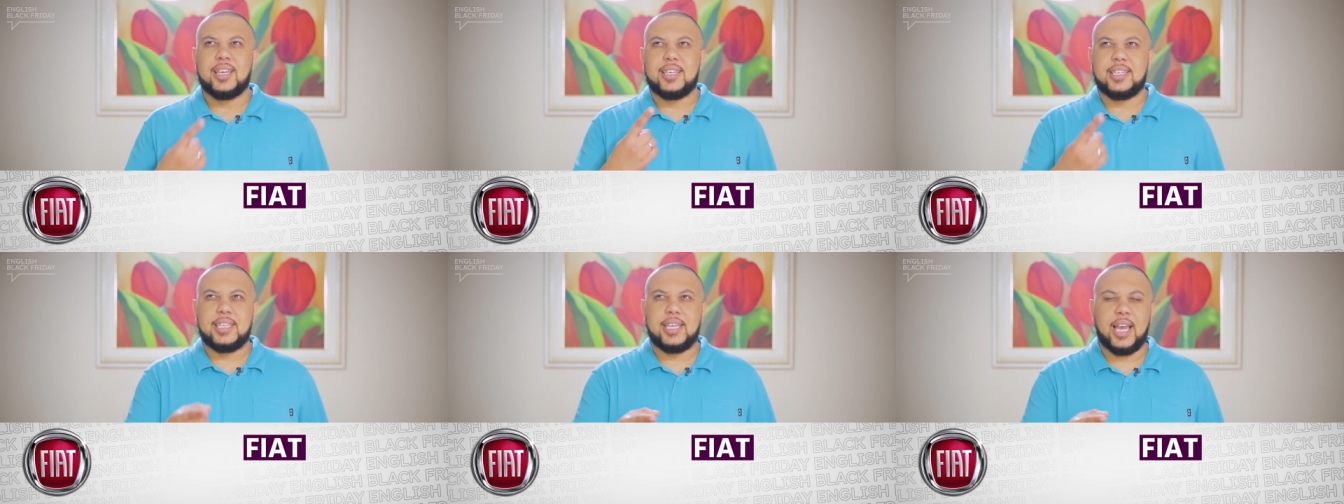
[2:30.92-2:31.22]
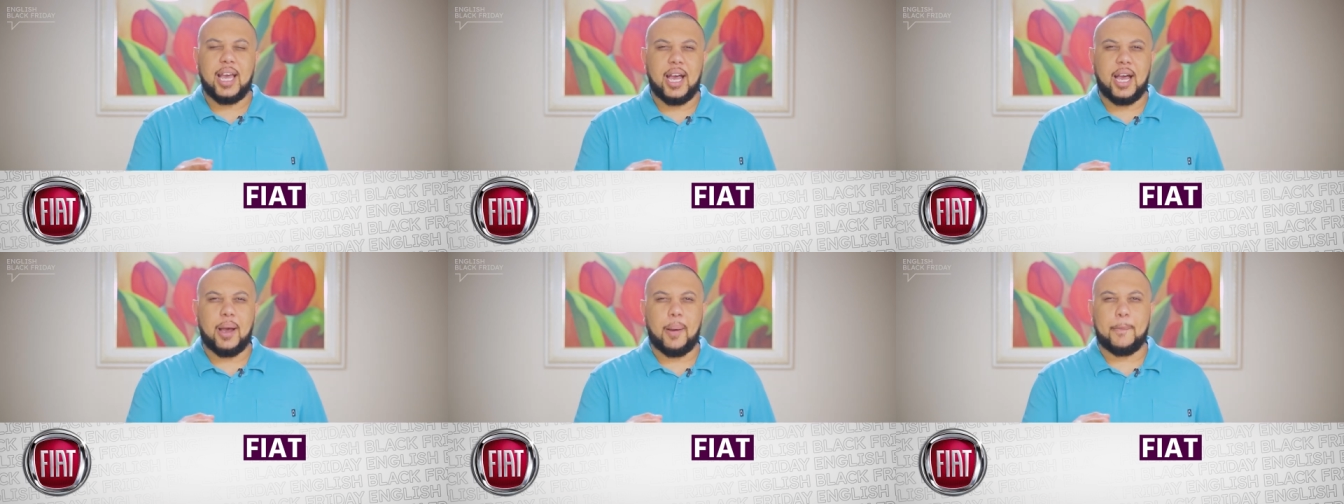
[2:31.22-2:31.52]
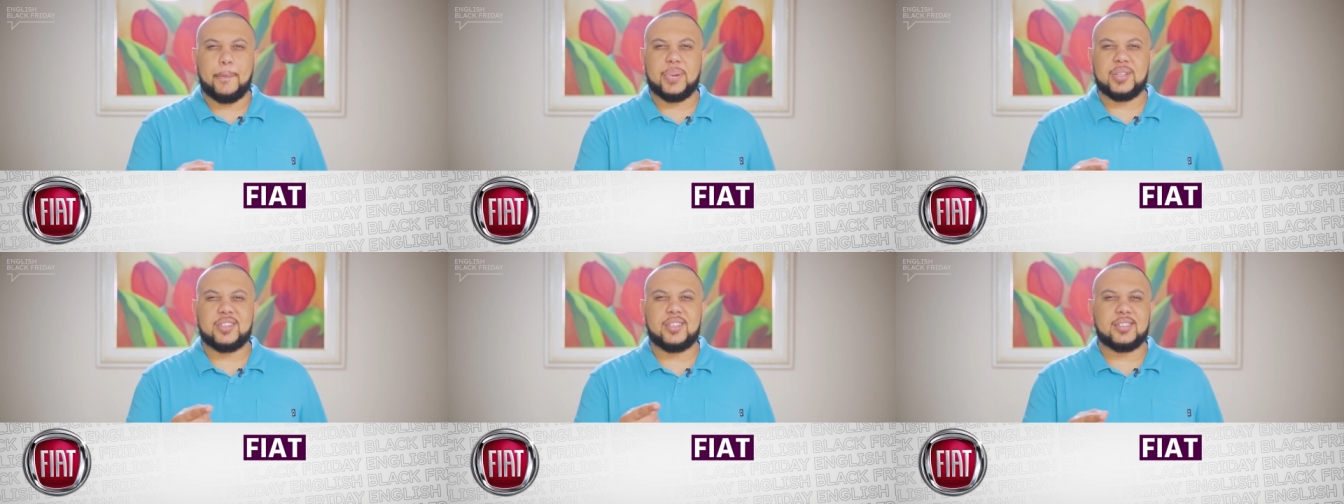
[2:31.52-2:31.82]

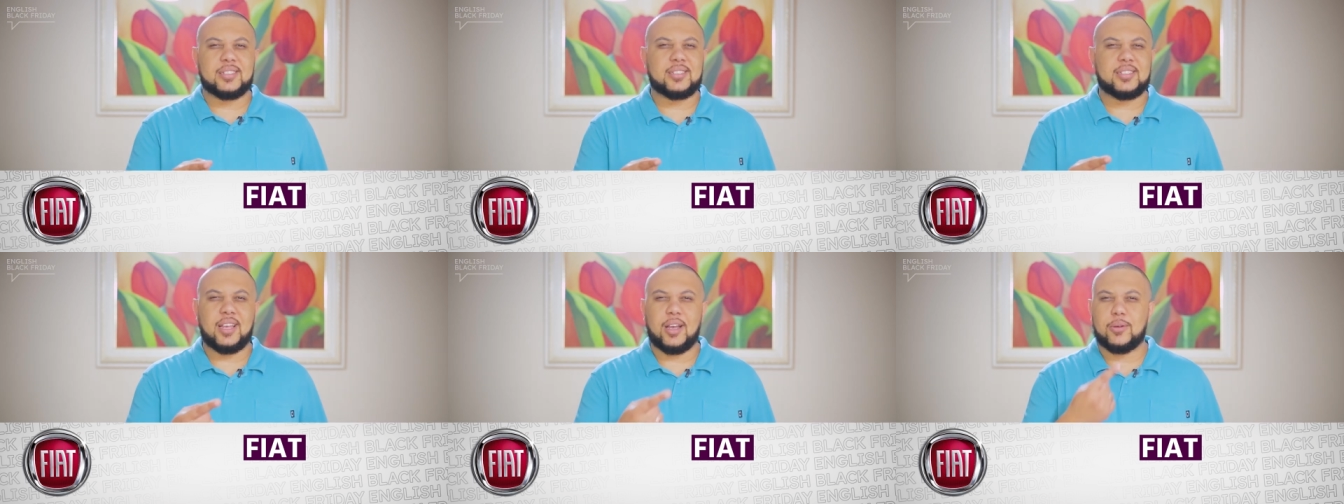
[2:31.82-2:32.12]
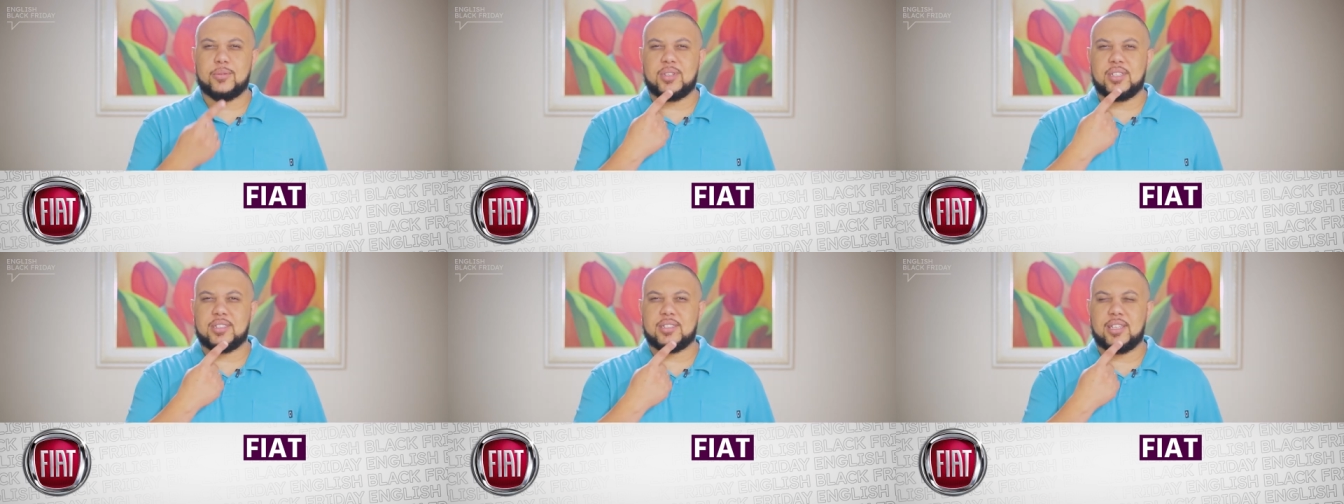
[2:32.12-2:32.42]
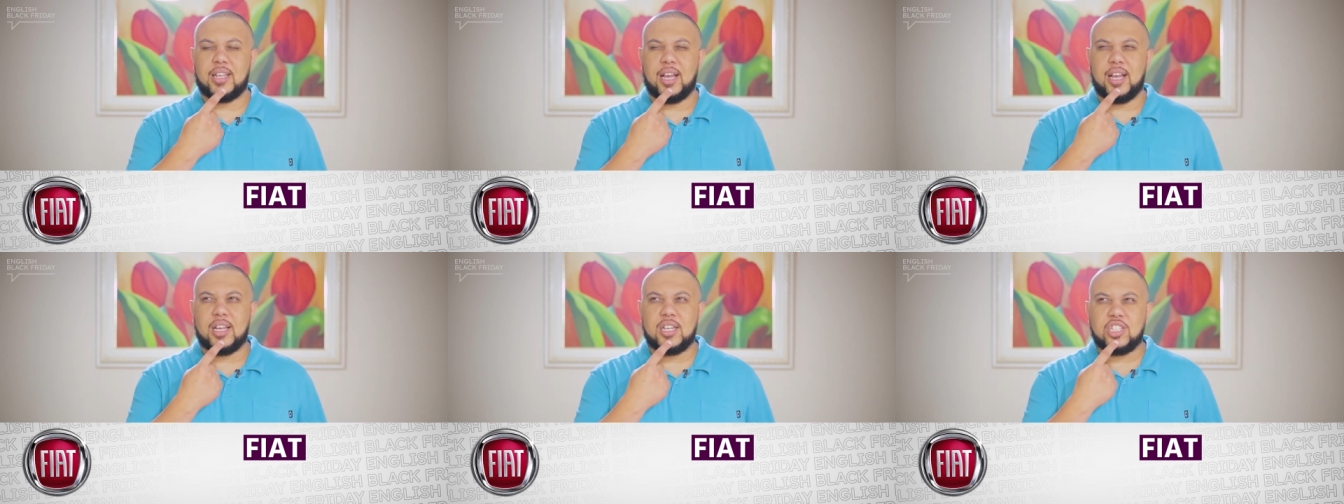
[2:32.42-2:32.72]
Yeah, but the sound is
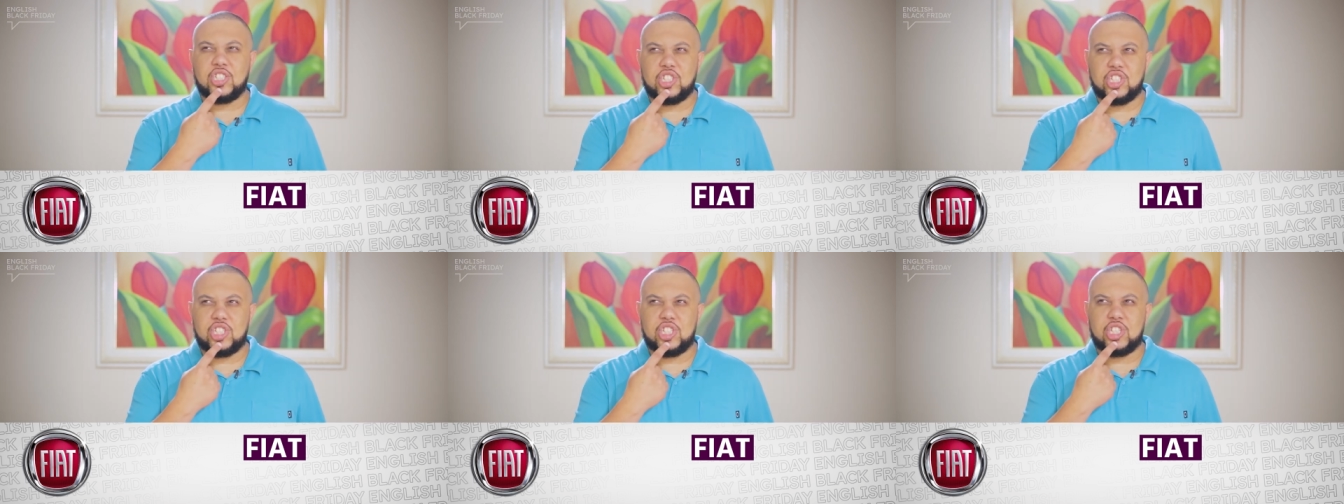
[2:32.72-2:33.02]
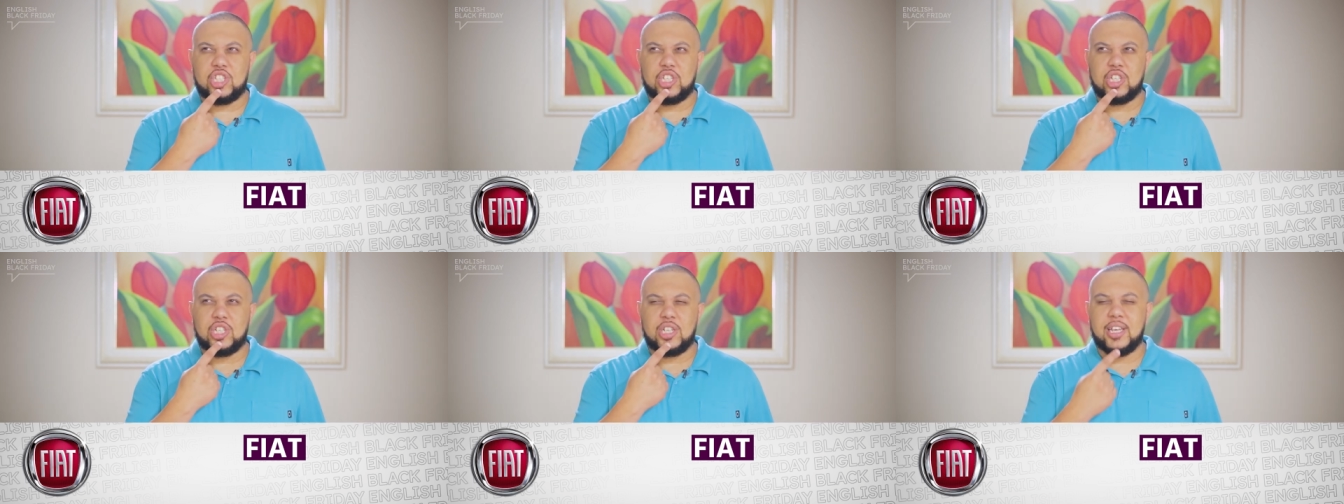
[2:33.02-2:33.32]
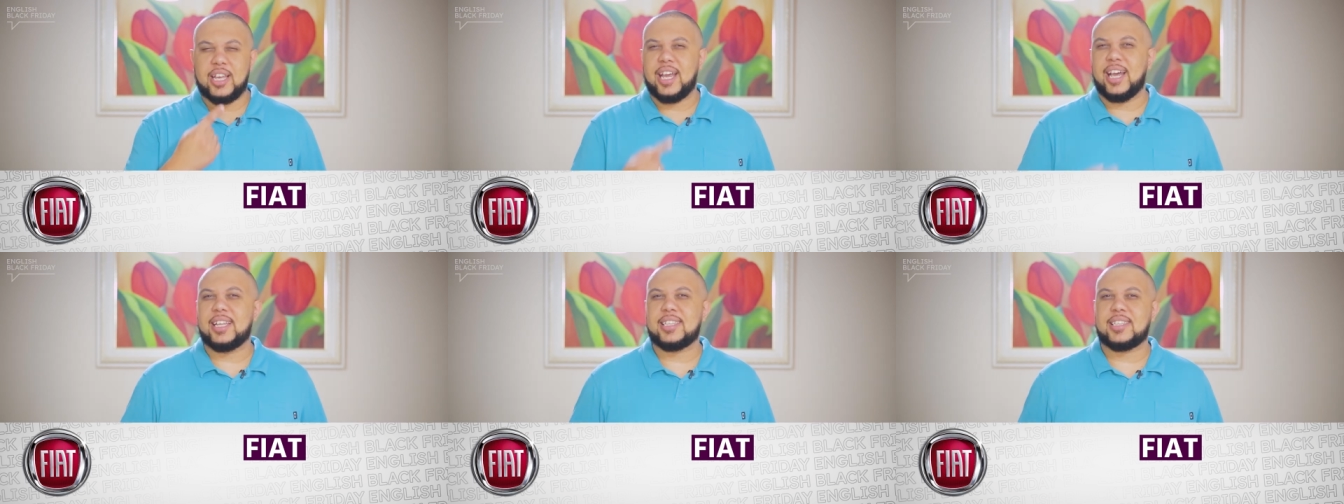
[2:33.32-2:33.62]
not ch
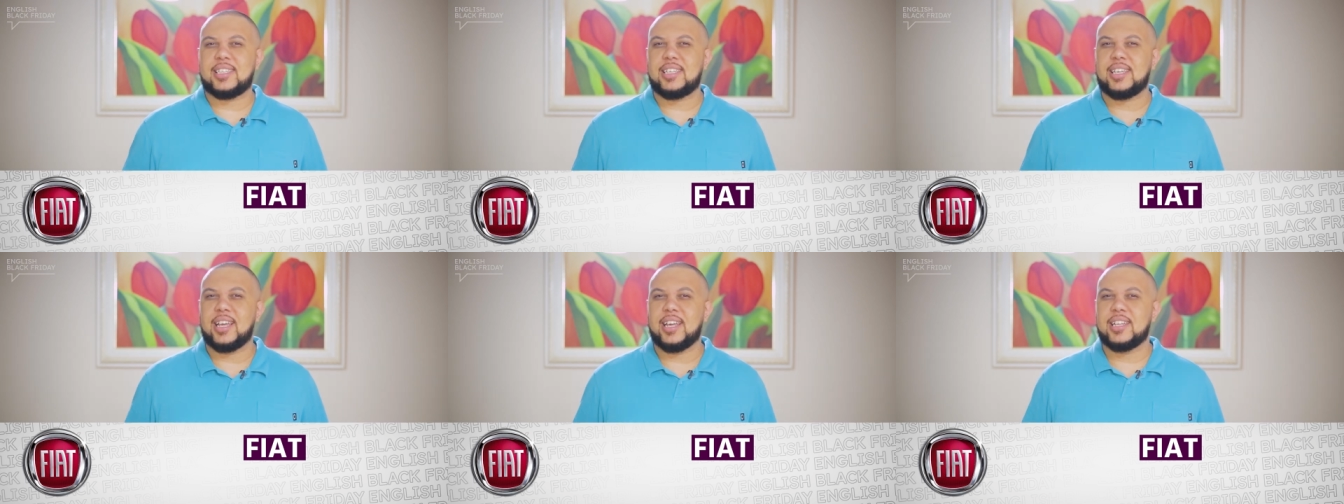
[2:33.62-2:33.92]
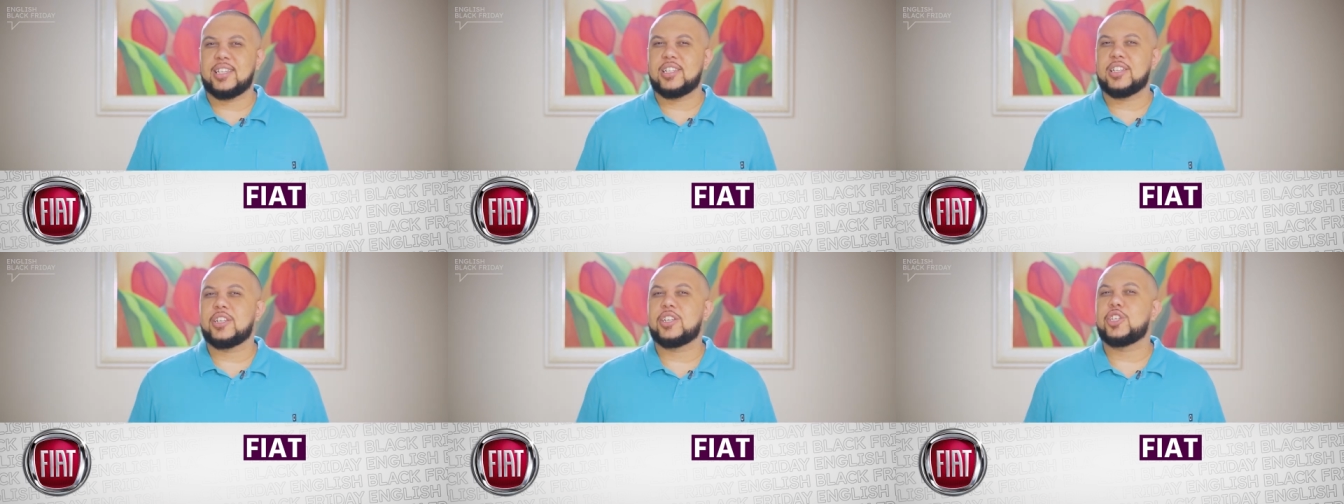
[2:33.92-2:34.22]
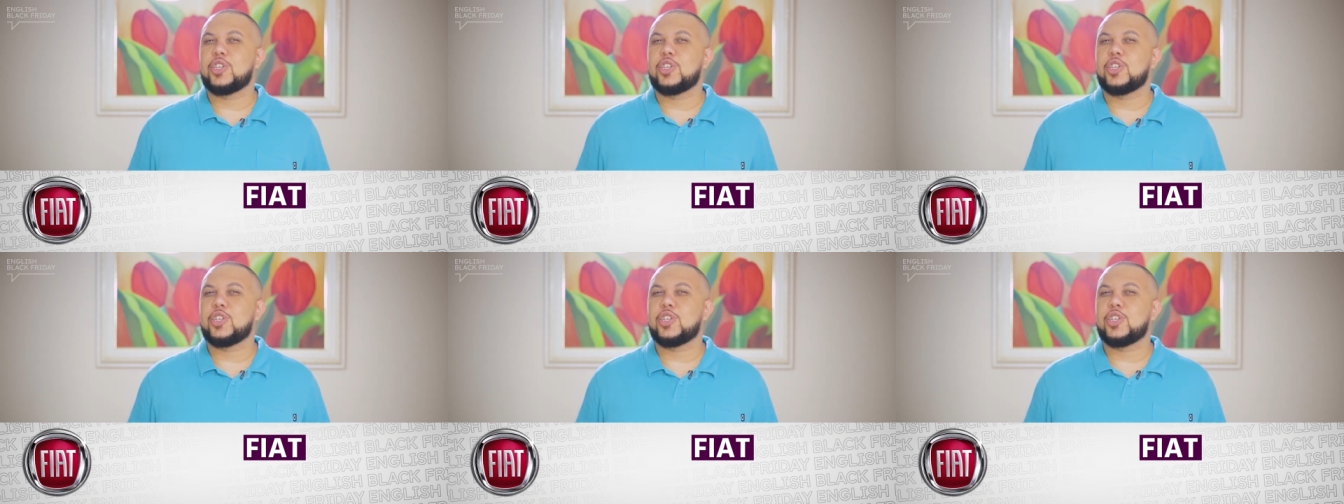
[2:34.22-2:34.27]
at the end.